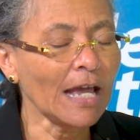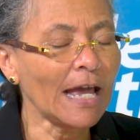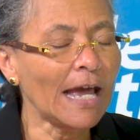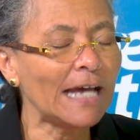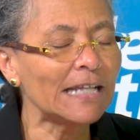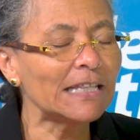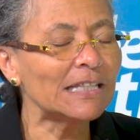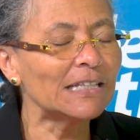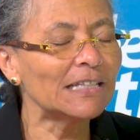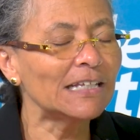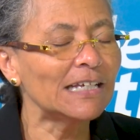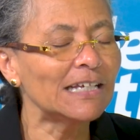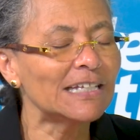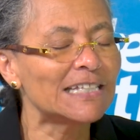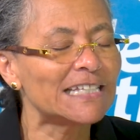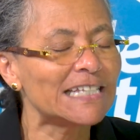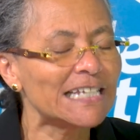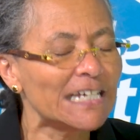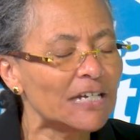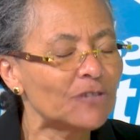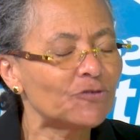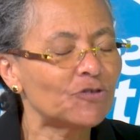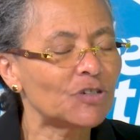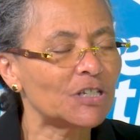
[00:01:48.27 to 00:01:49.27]
And it's
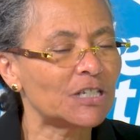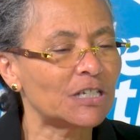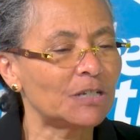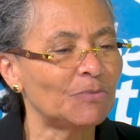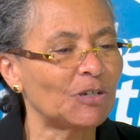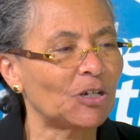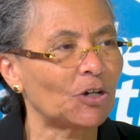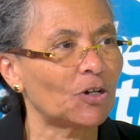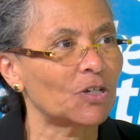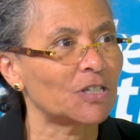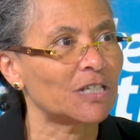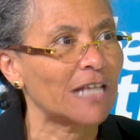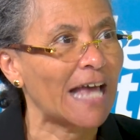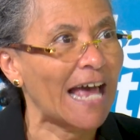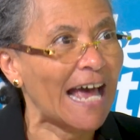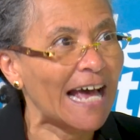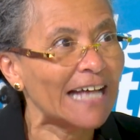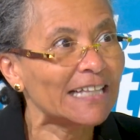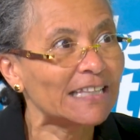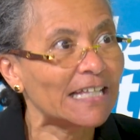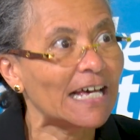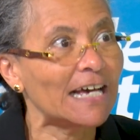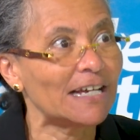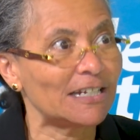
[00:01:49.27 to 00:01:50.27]
interesting because
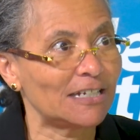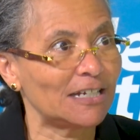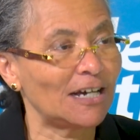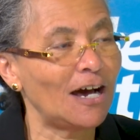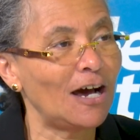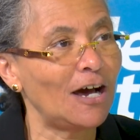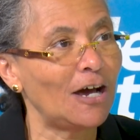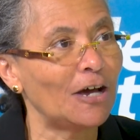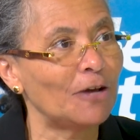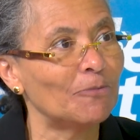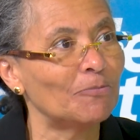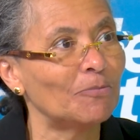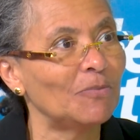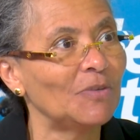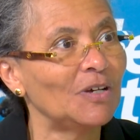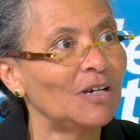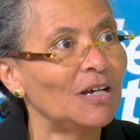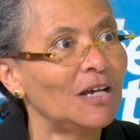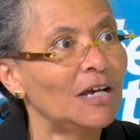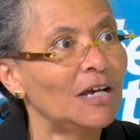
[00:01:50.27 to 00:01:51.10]
at that time,